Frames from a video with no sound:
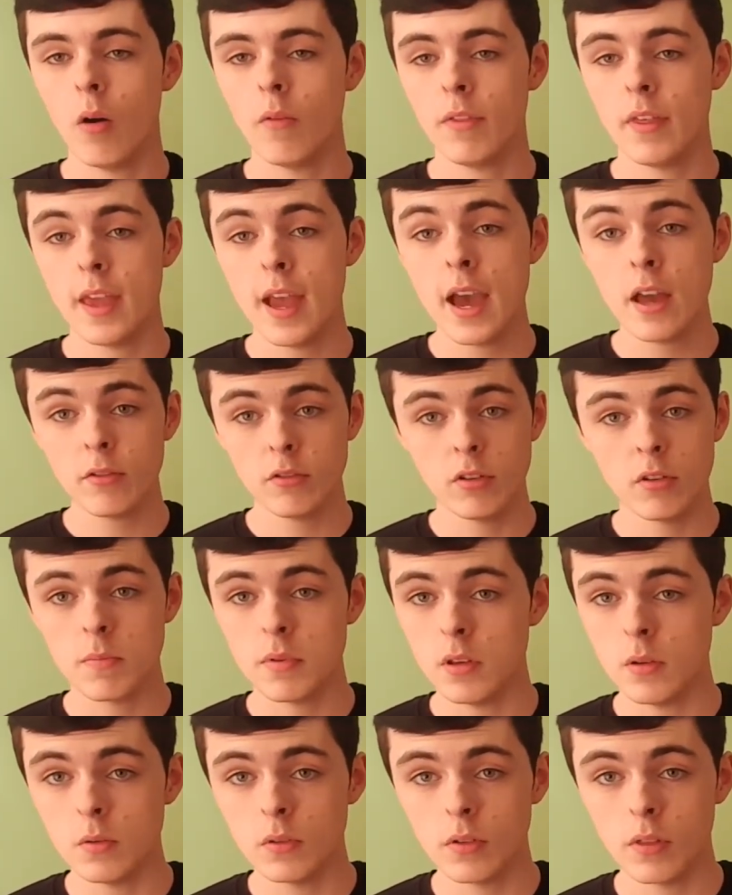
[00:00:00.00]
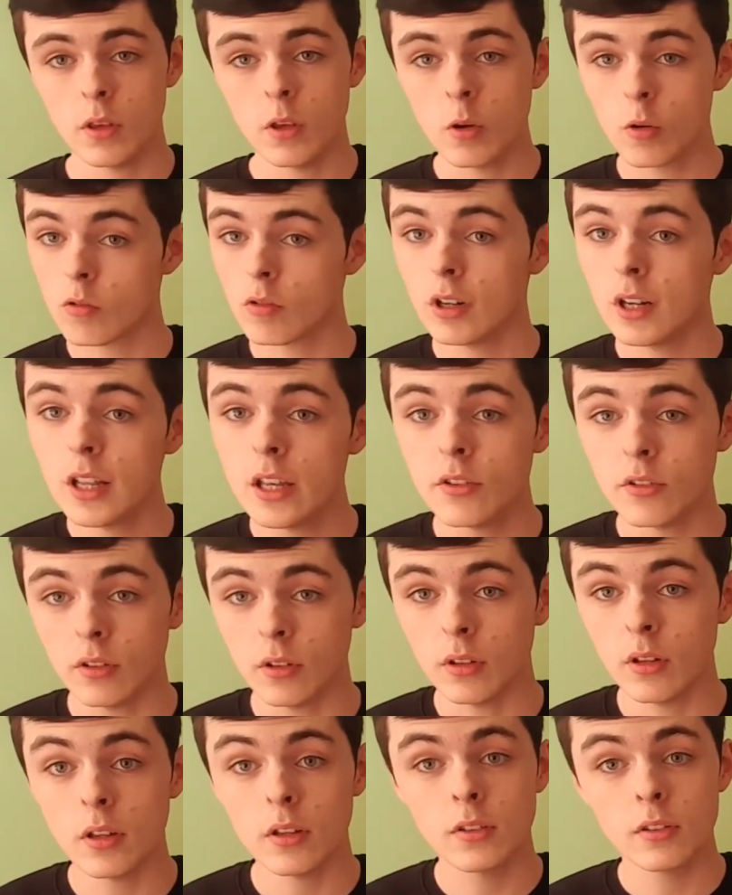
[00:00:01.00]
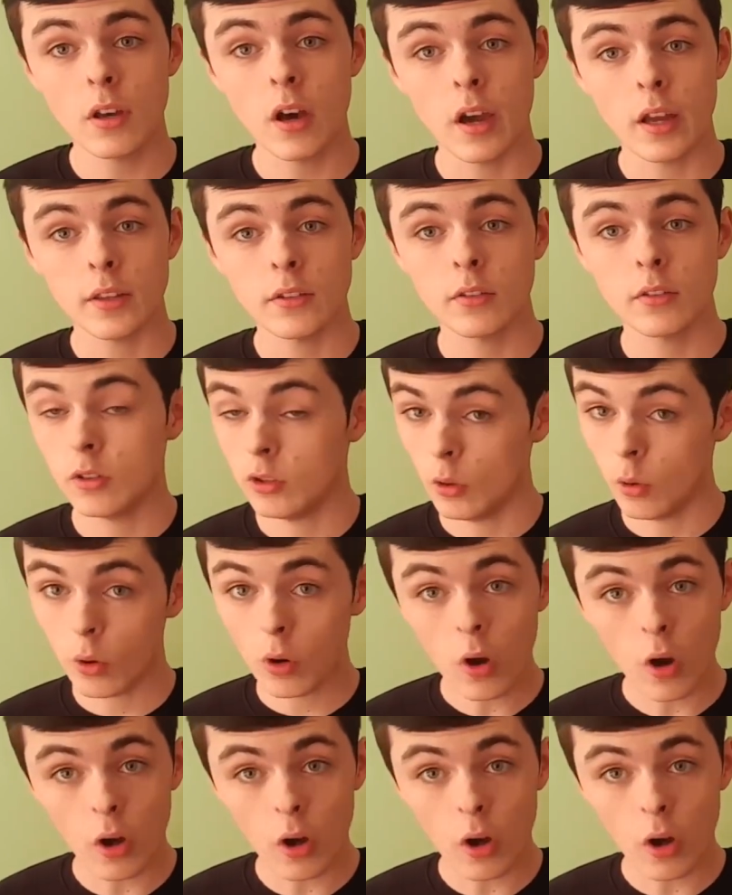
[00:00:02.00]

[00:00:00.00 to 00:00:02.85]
of the attributes that your religion assigns to your